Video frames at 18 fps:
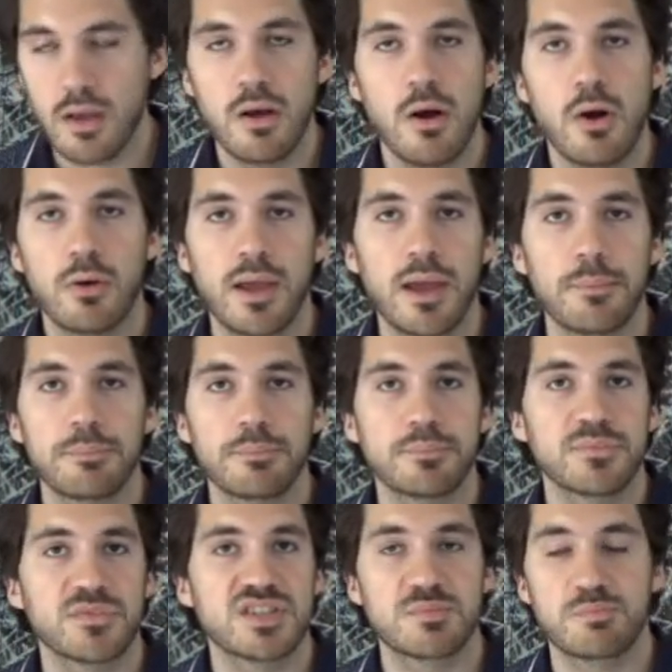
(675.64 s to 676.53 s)
Okay,
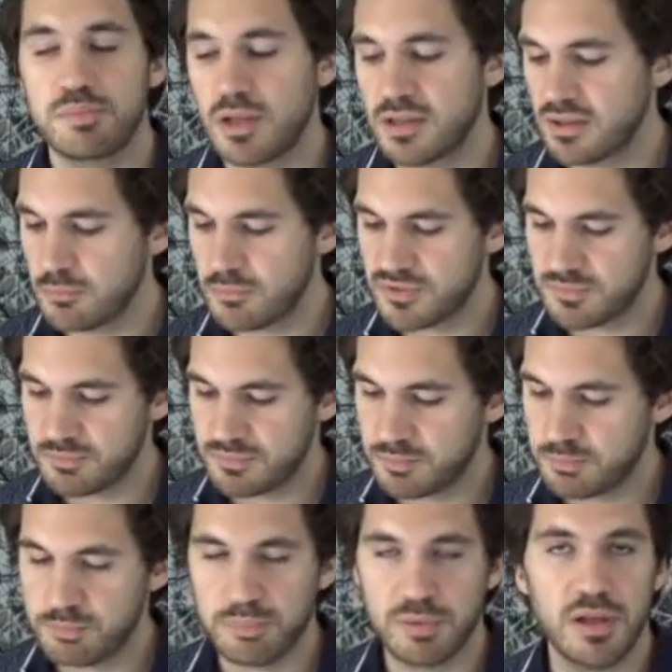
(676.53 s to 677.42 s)
just plug the
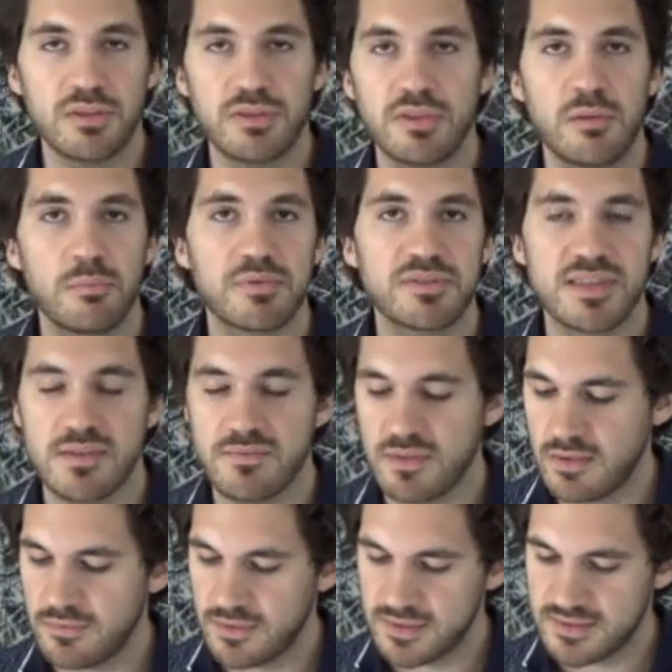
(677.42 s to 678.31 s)
numbers they've
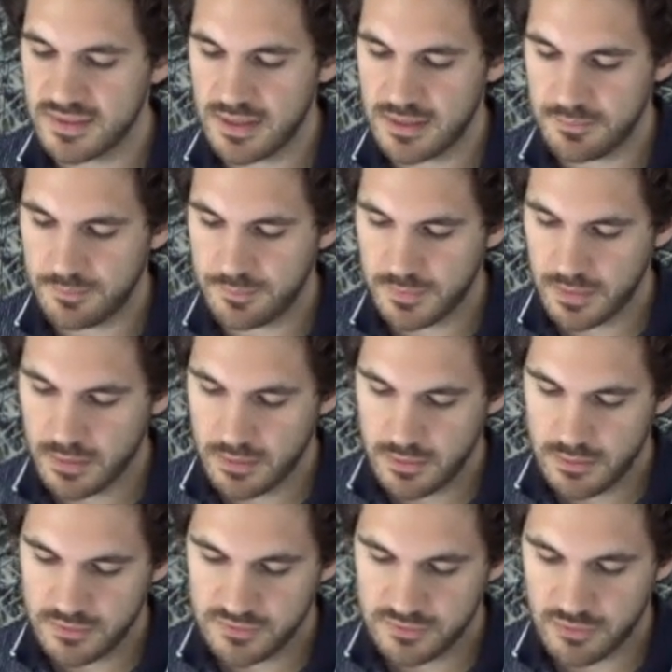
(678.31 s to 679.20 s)
given us in.
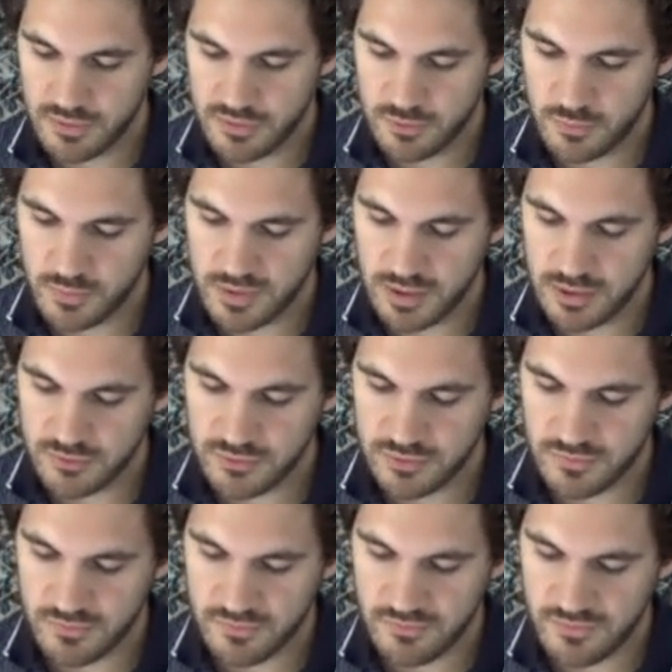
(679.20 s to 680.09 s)
So
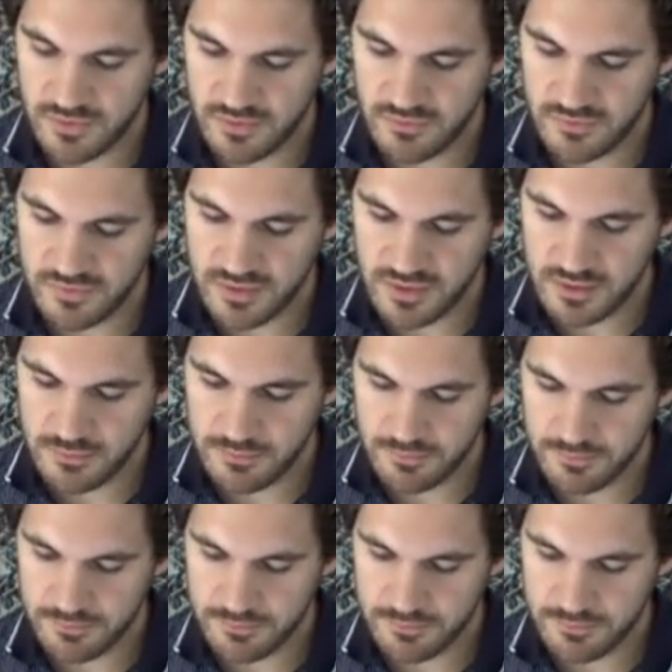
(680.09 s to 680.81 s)
350